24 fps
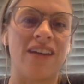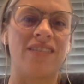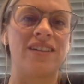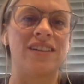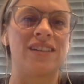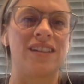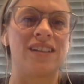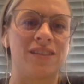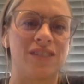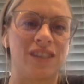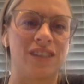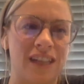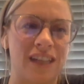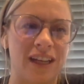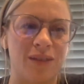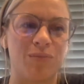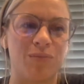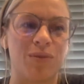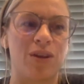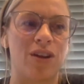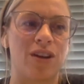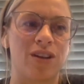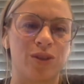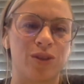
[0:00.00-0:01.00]
a tough skin,
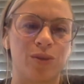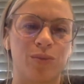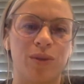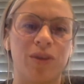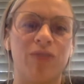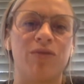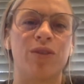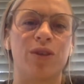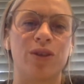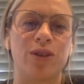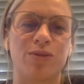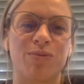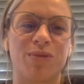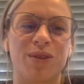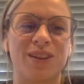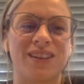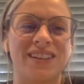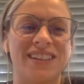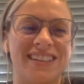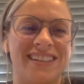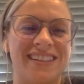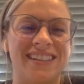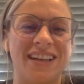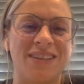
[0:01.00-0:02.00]
but also be vulnerable at
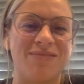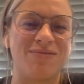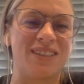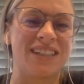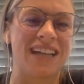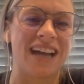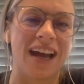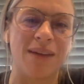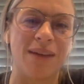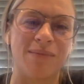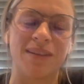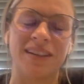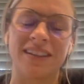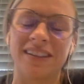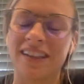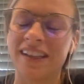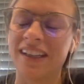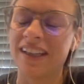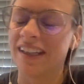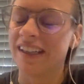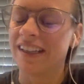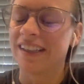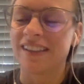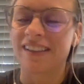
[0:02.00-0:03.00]
the same time, and
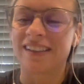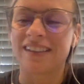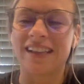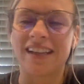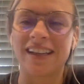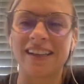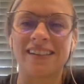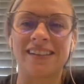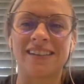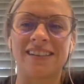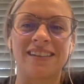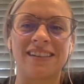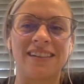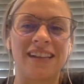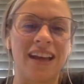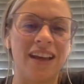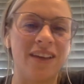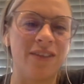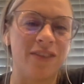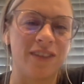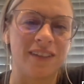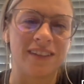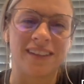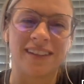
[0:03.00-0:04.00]
stay
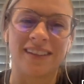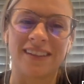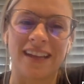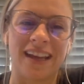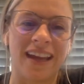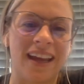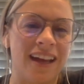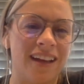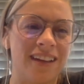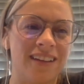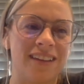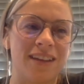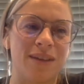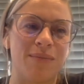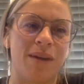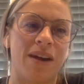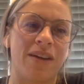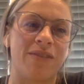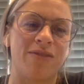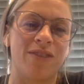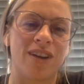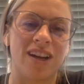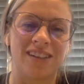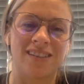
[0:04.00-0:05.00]
safe and stay healthy, my
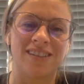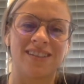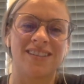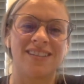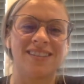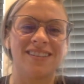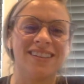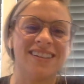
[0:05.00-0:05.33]
friends.